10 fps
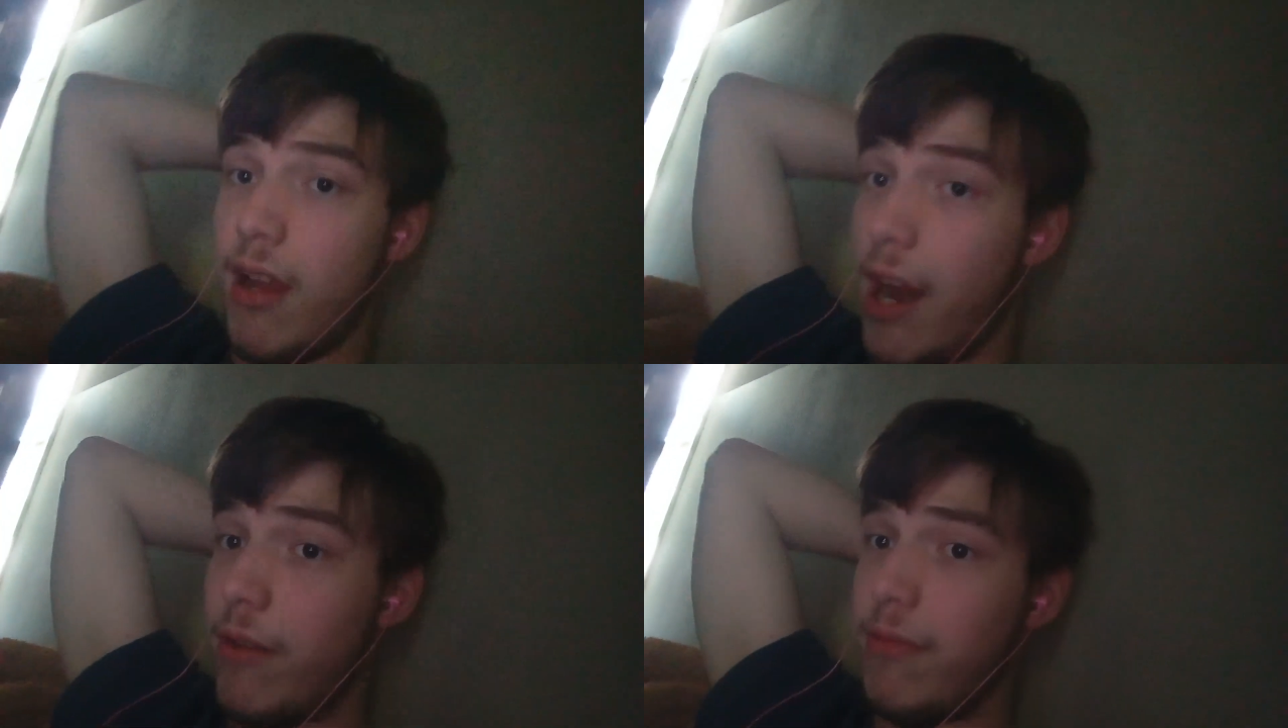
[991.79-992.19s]

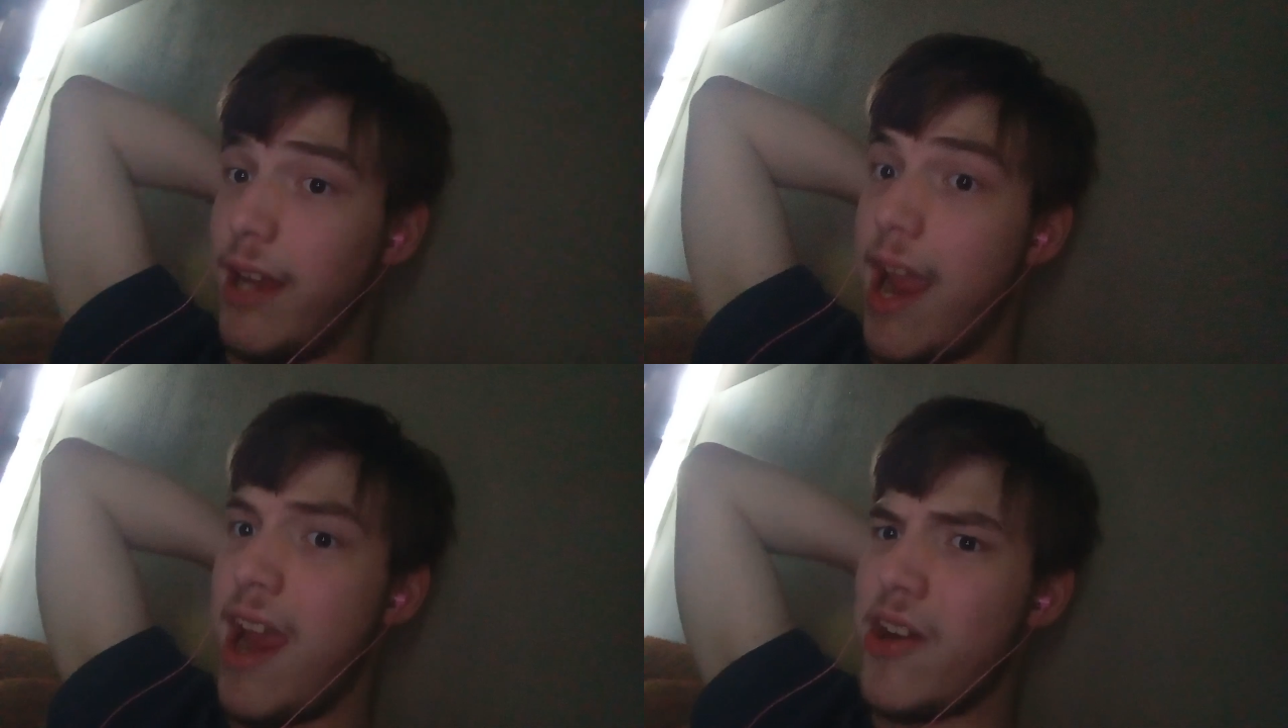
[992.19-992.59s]
I don't
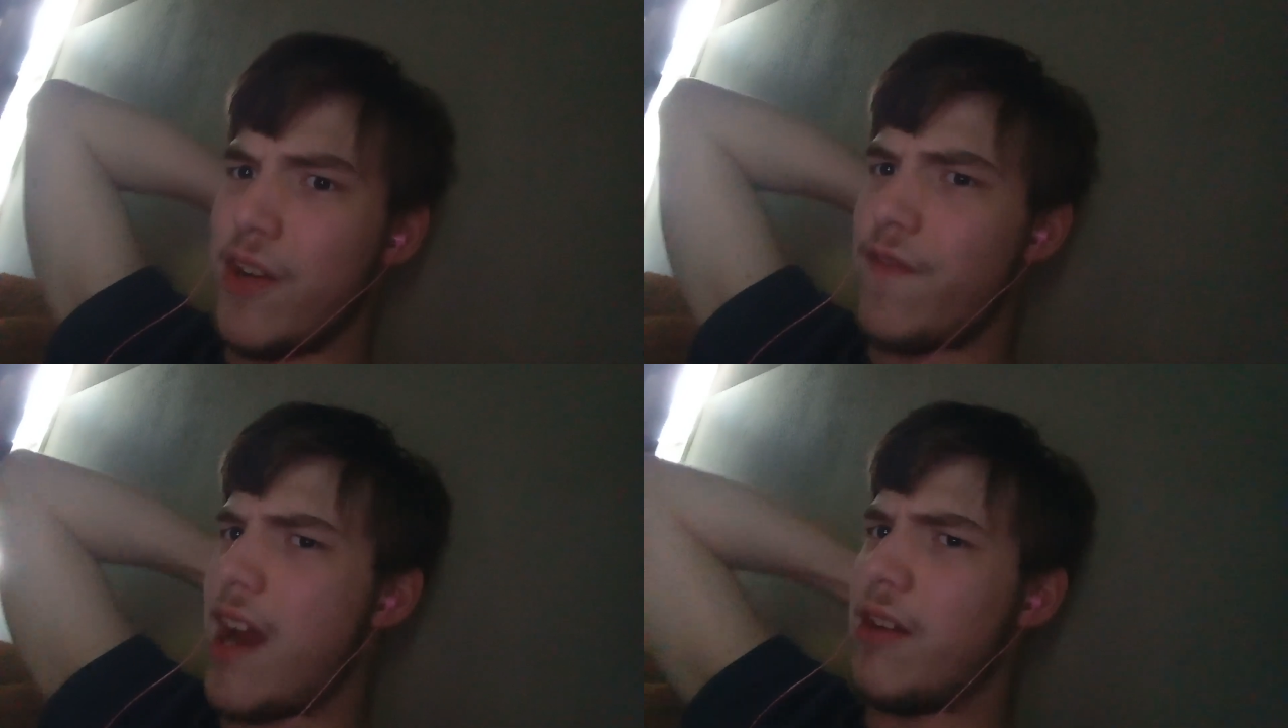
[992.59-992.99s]

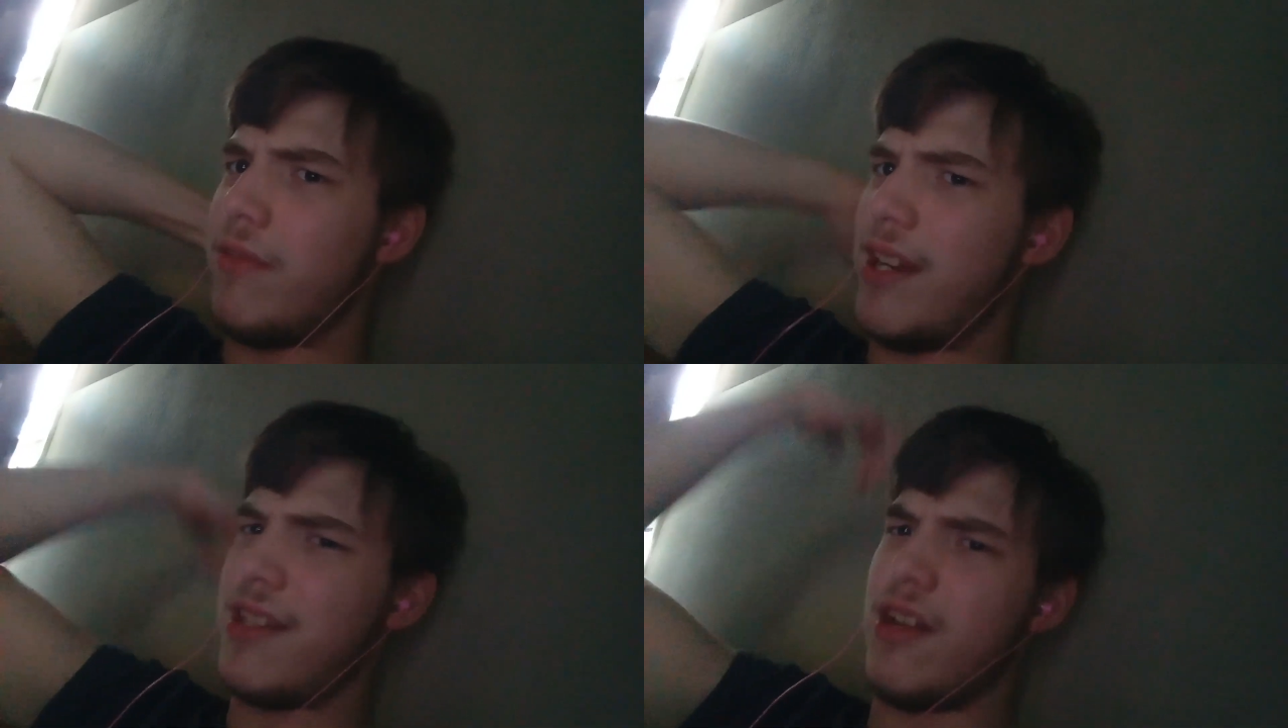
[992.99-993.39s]
care if I
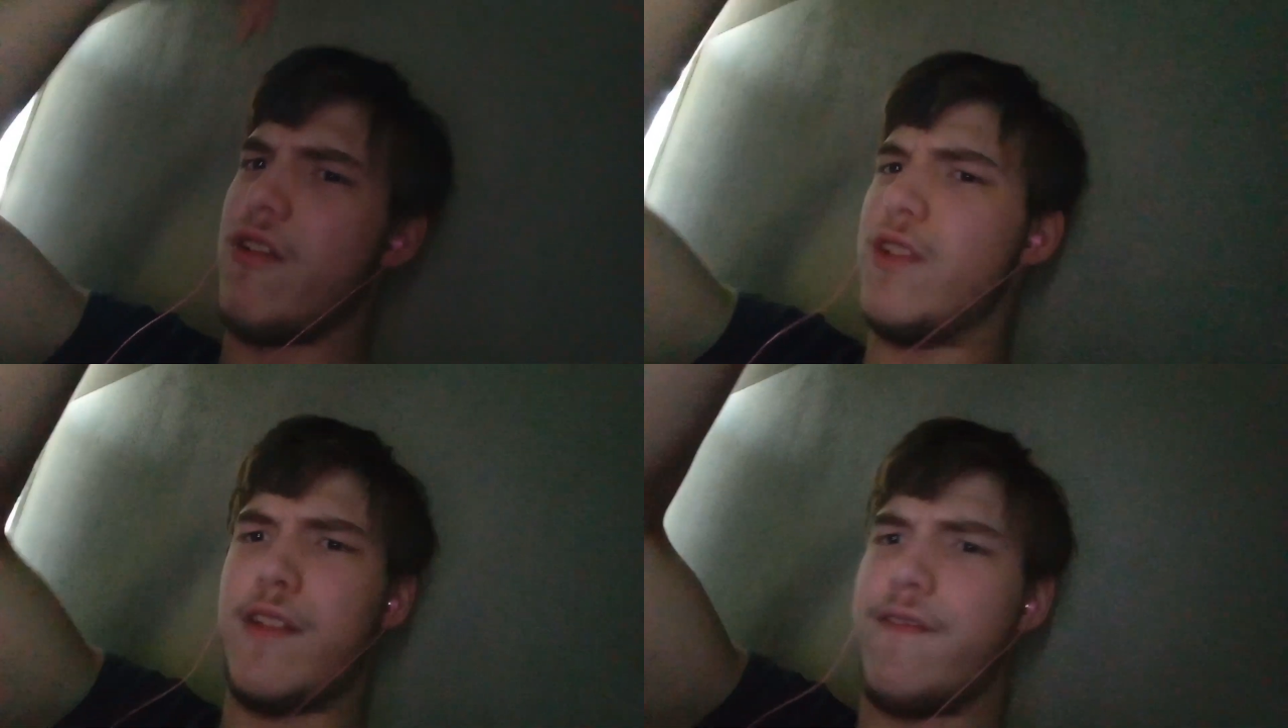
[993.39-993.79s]
don't get to
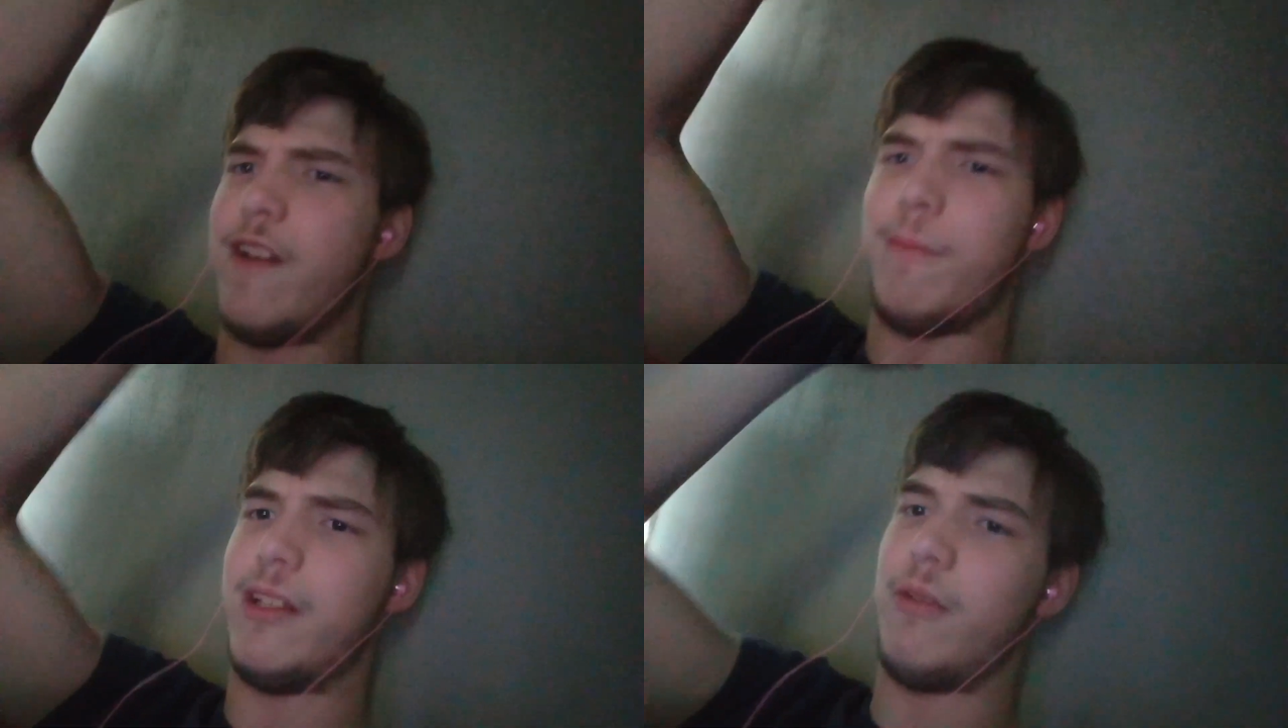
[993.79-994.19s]
go to the
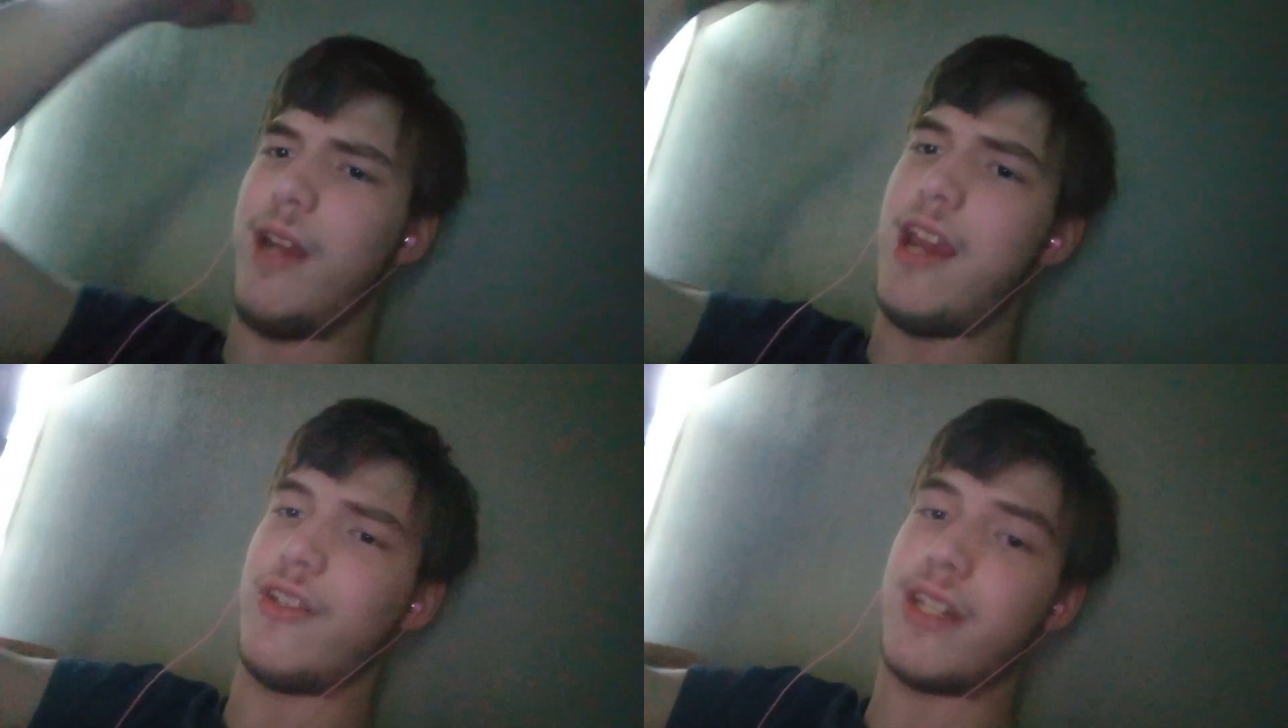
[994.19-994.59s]
filming
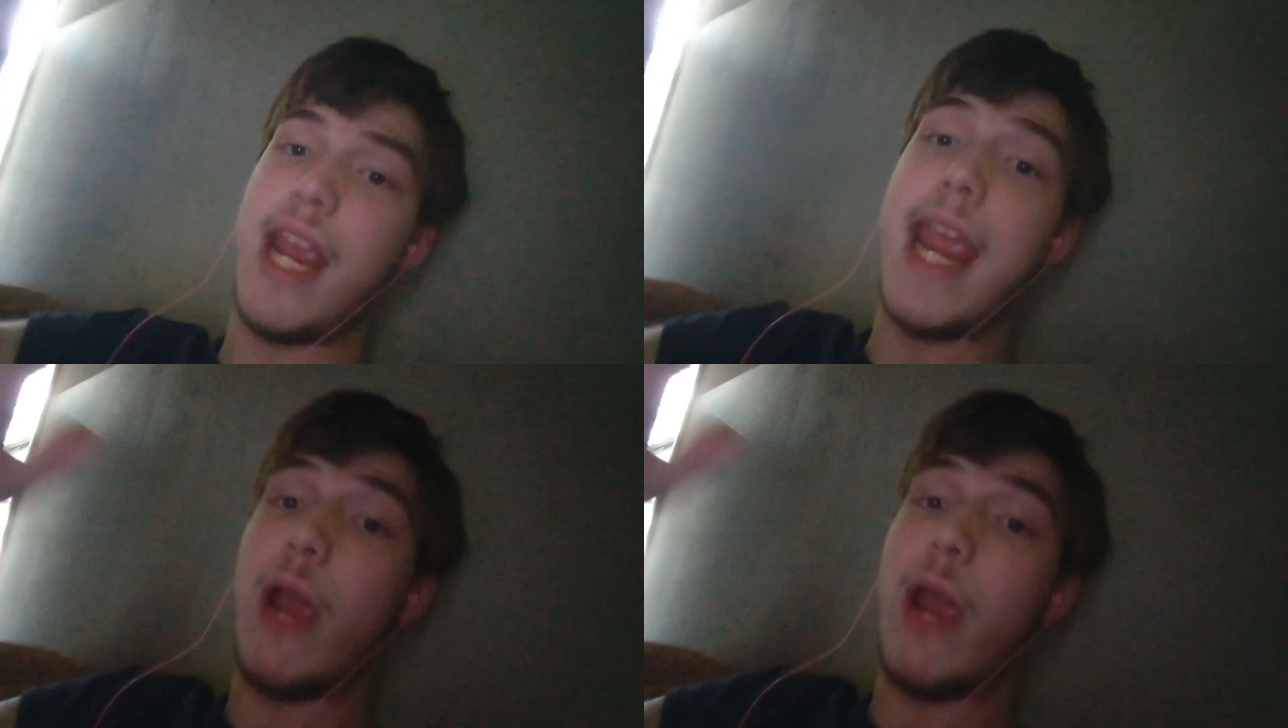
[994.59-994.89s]
locations.